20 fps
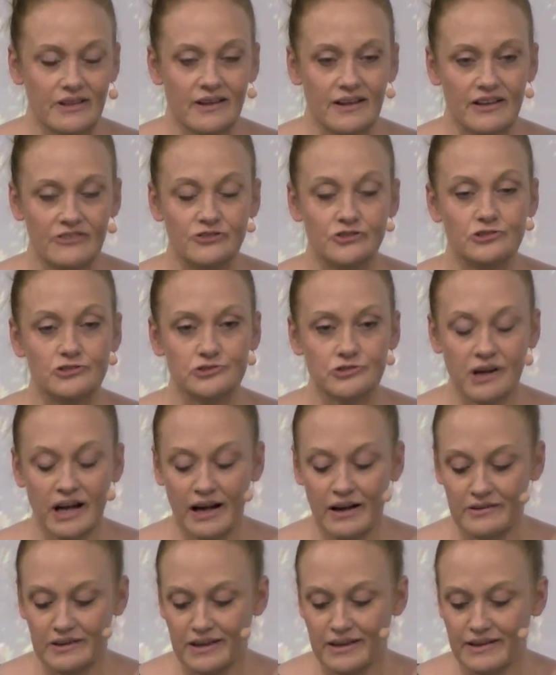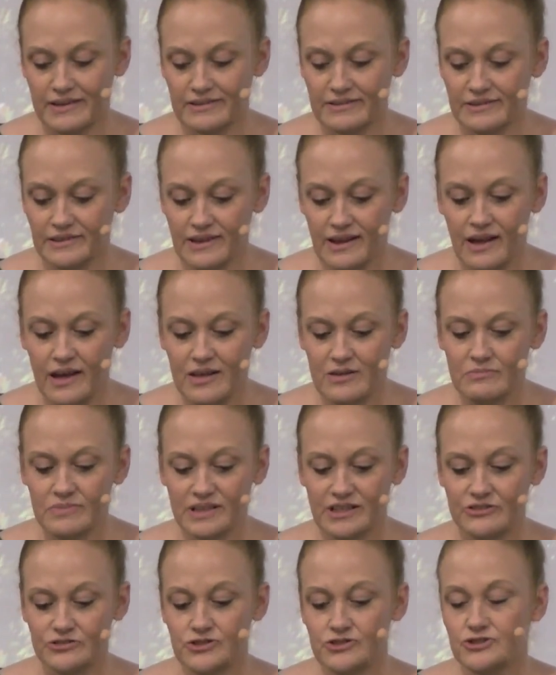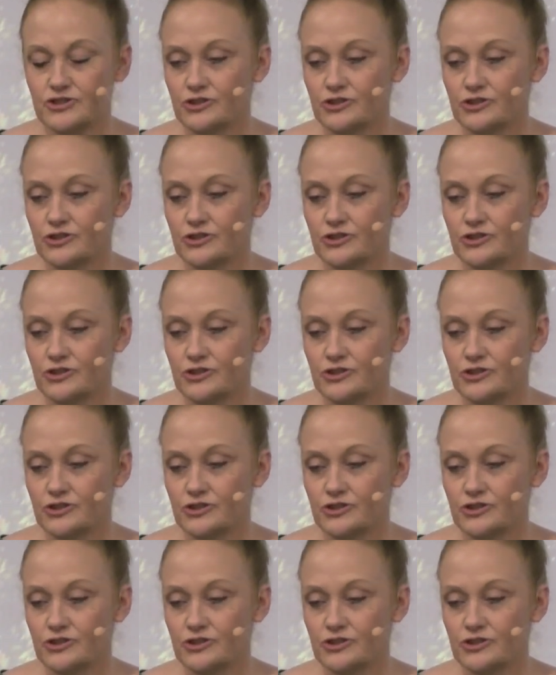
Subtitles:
and you're drowning because you